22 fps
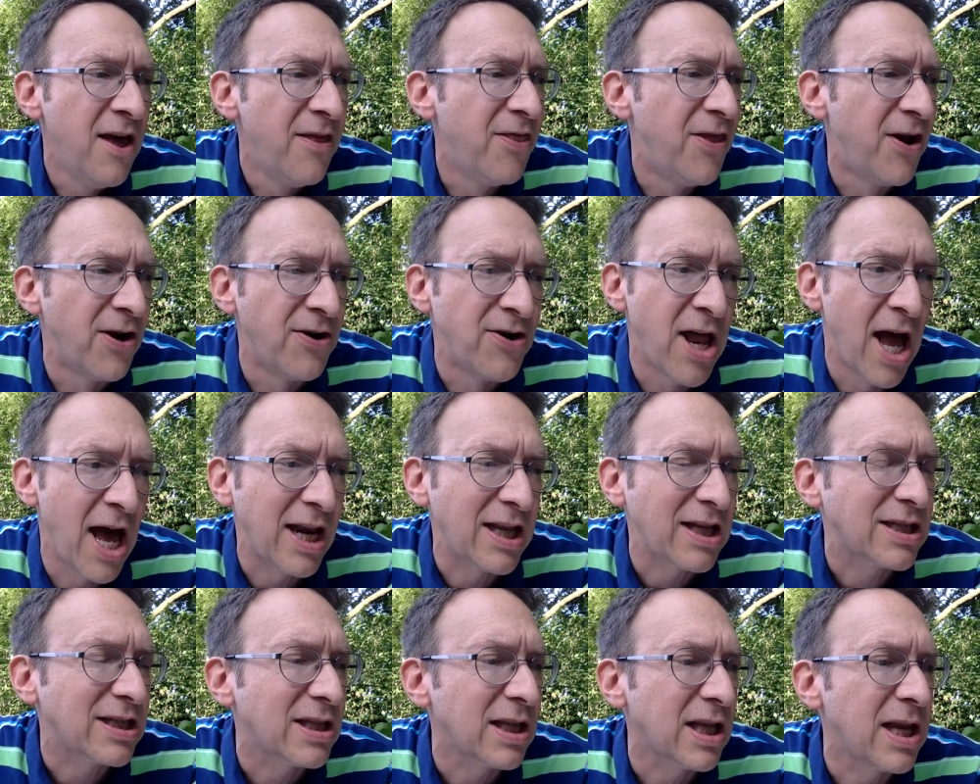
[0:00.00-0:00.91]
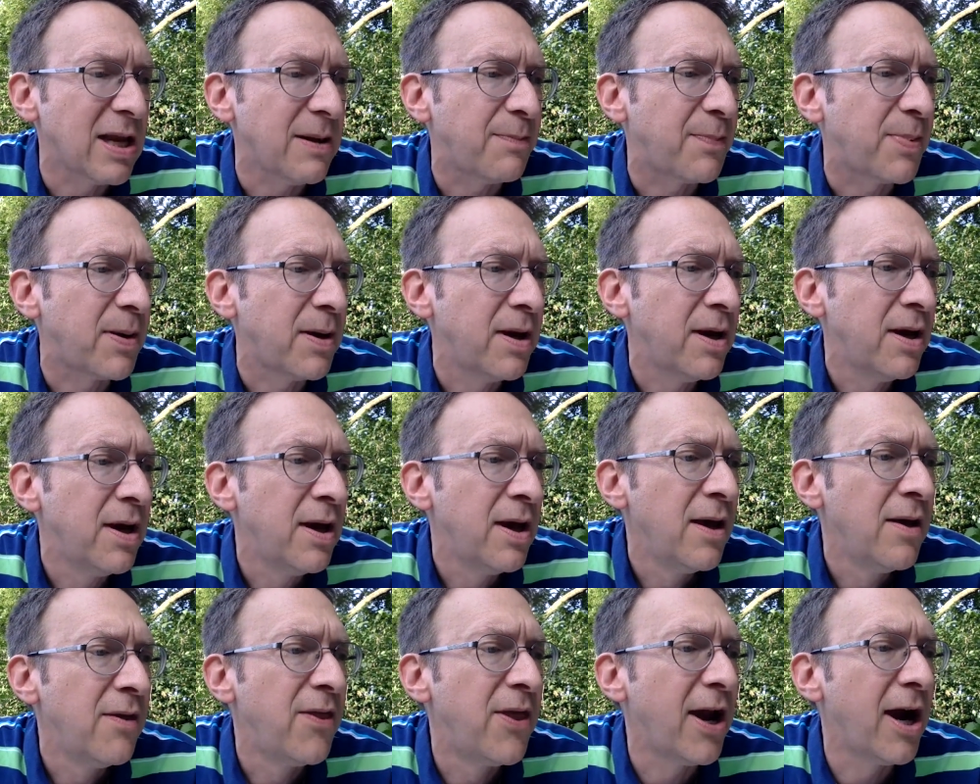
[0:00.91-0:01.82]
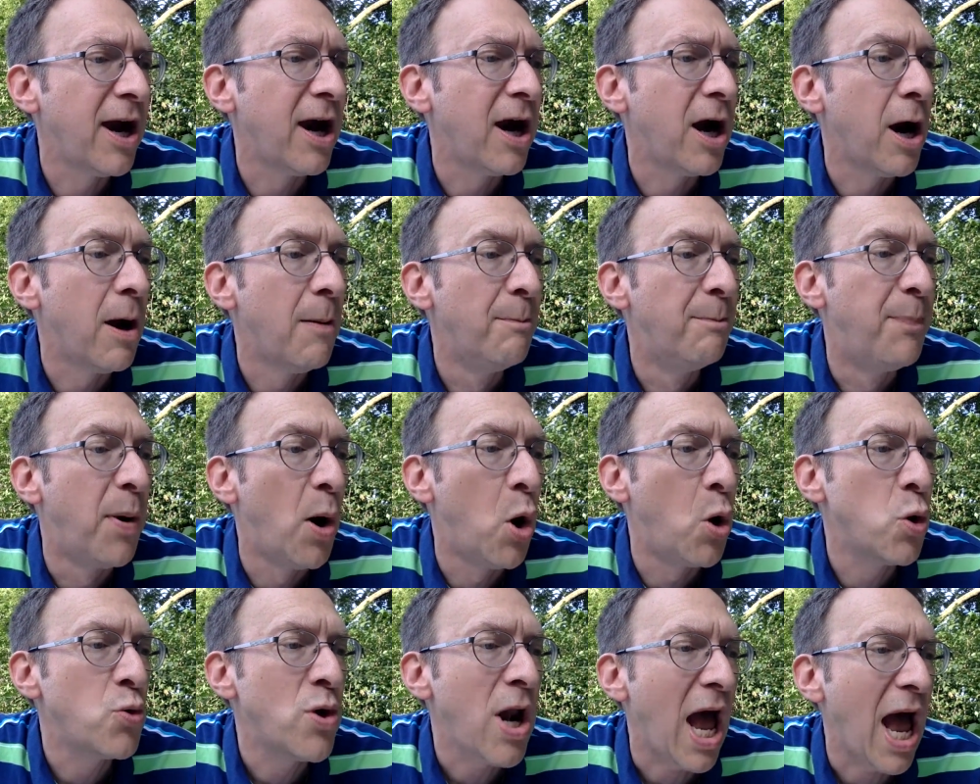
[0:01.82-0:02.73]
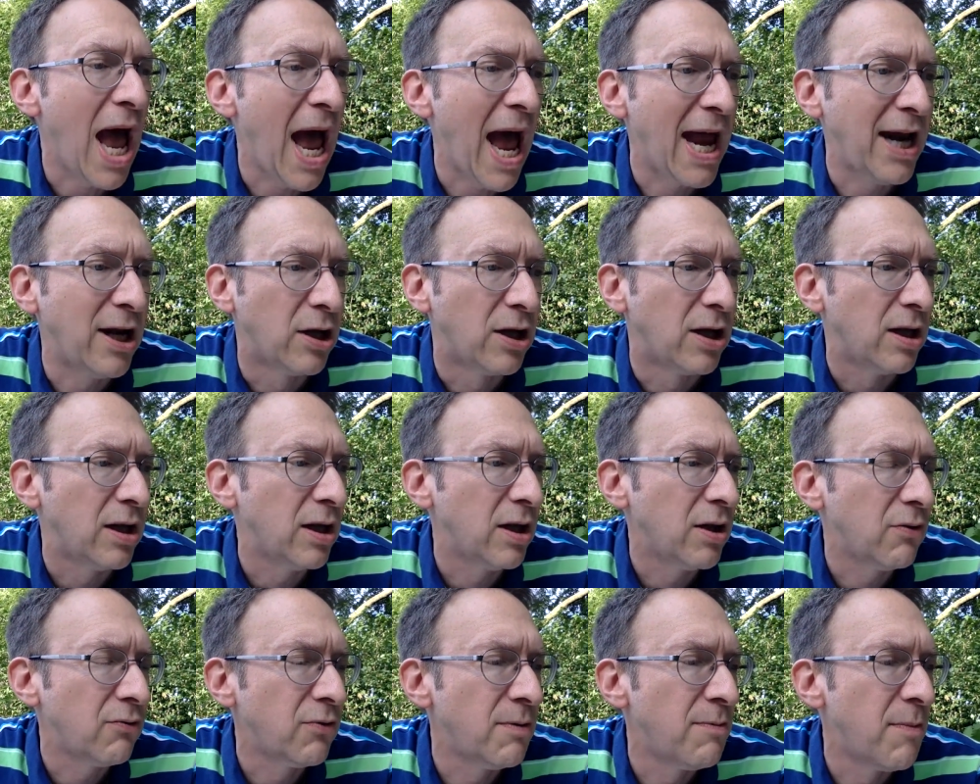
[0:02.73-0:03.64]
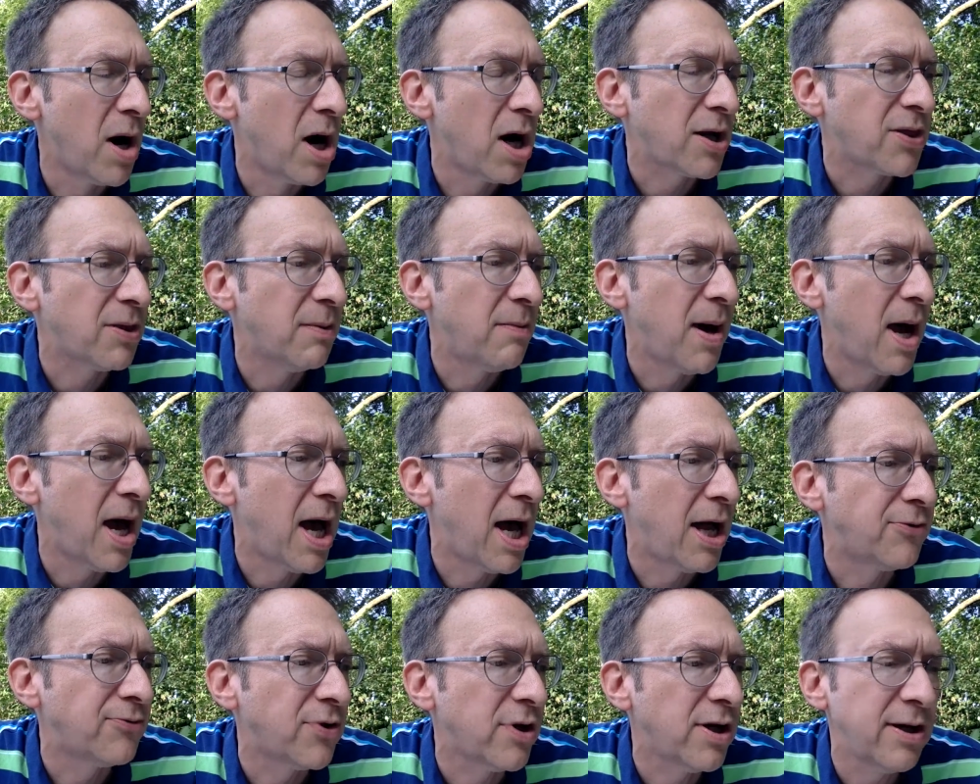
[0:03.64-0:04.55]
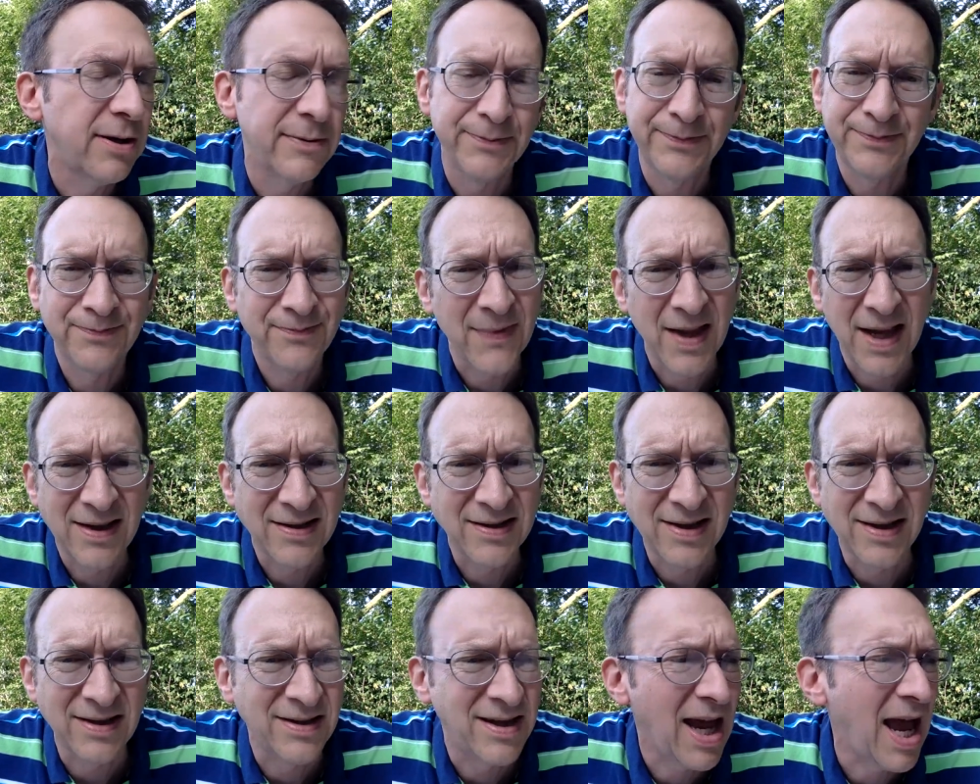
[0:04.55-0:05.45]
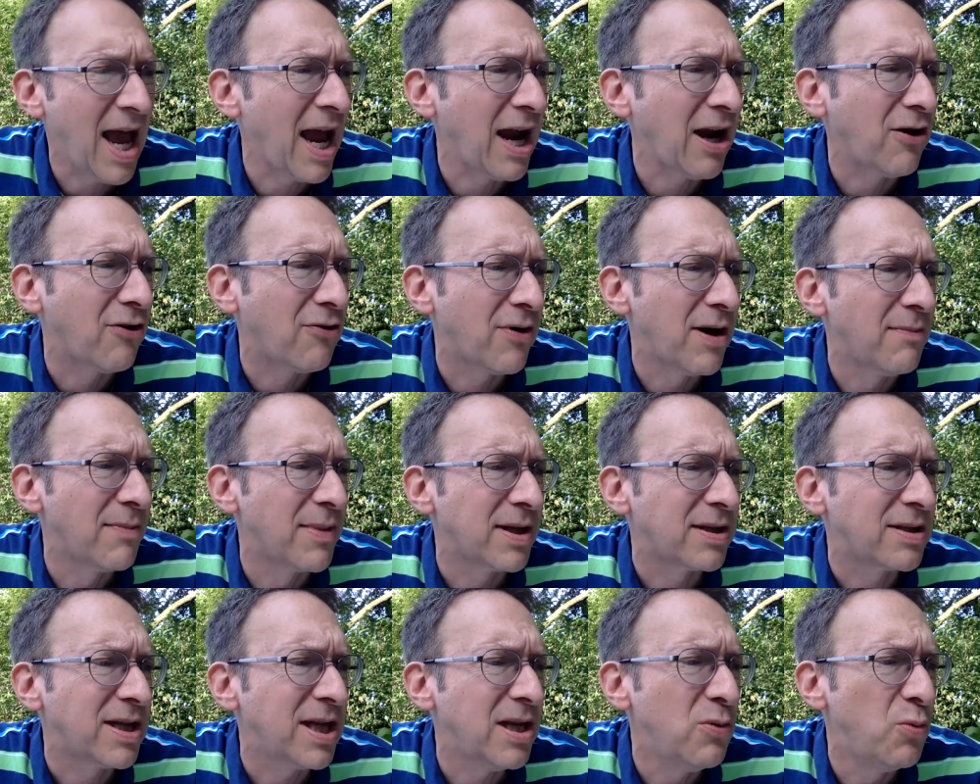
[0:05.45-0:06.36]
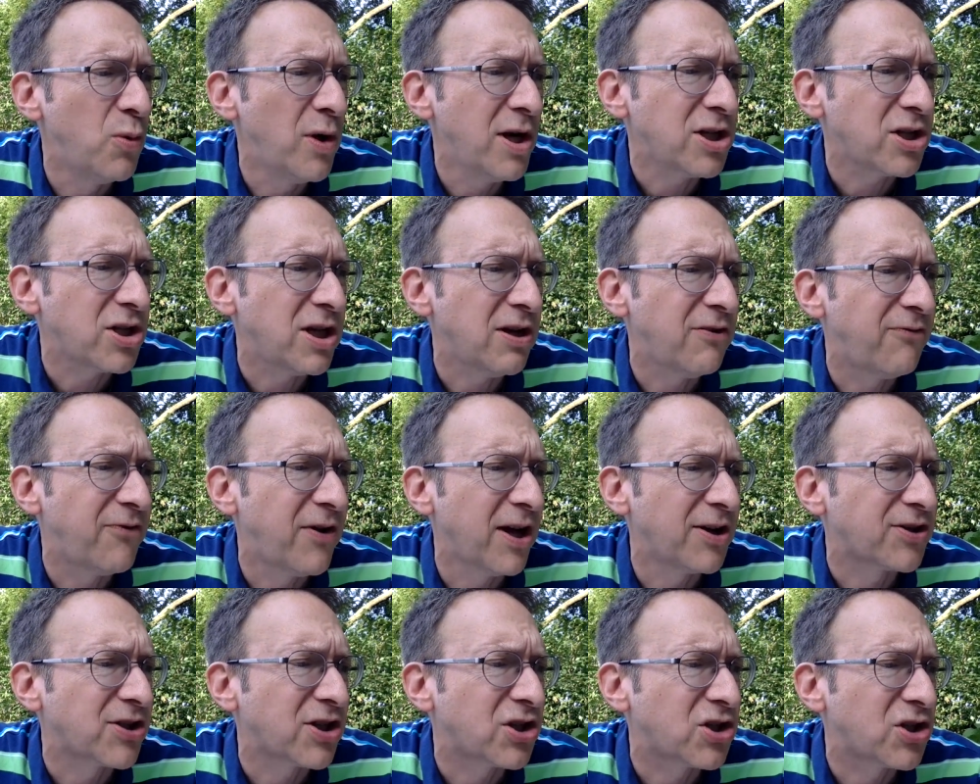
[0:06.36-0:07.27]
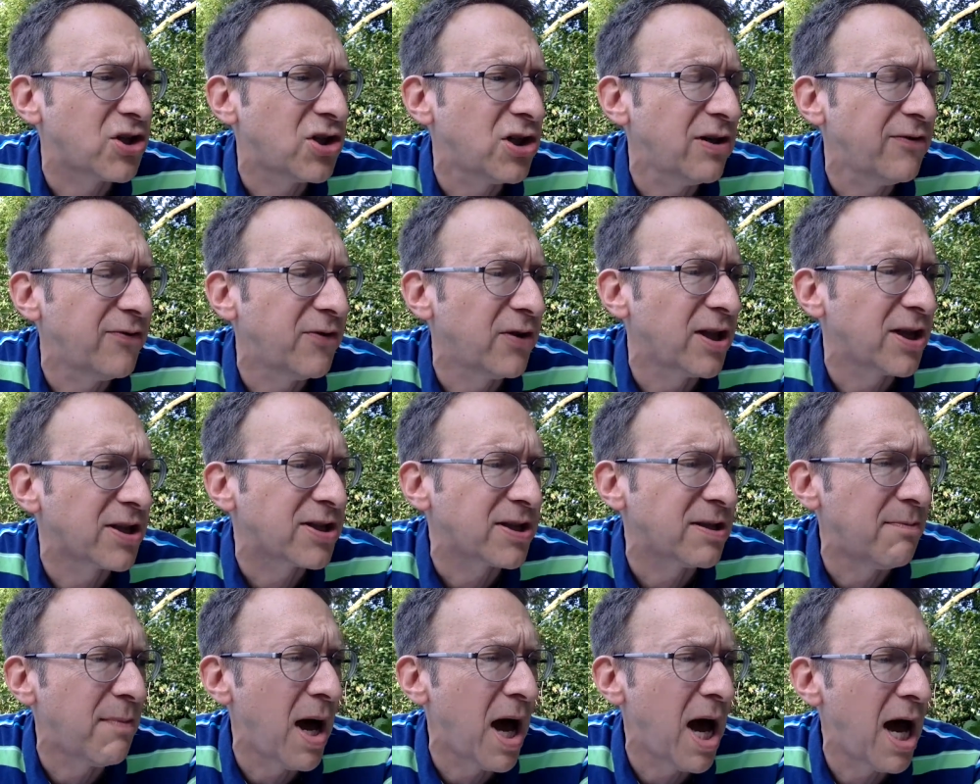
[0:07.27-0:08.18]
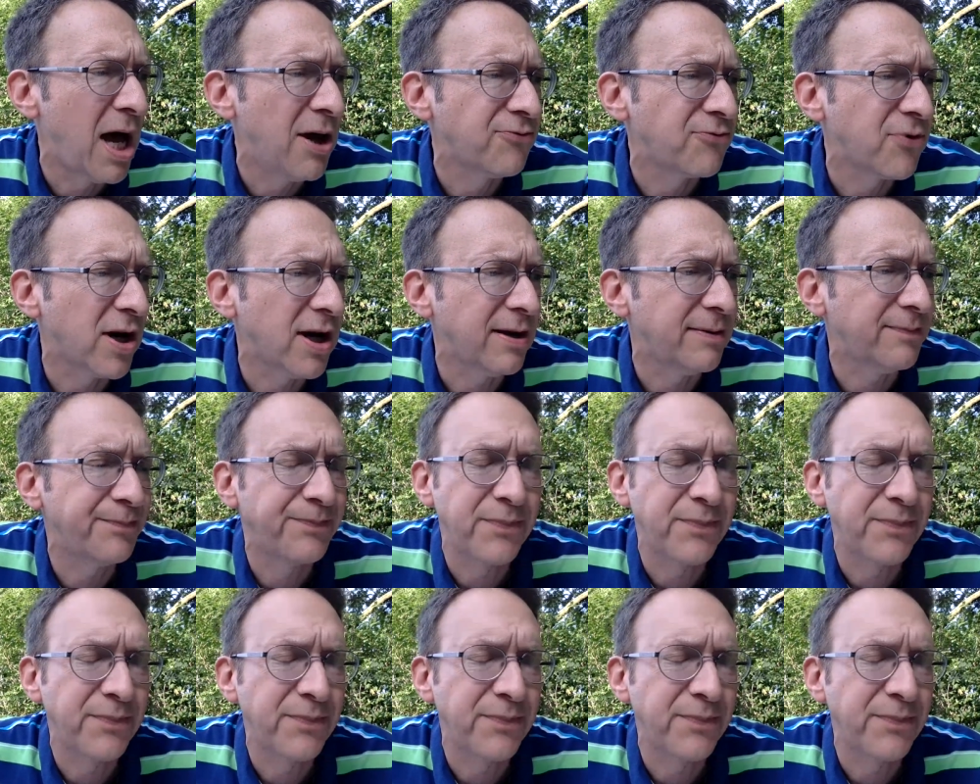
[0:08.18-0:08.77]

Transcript: "They're not asleep. They're bone idle," remarked the Mahandra. Tendai grimaced. He wished he felt as cheerful as the Mahandra.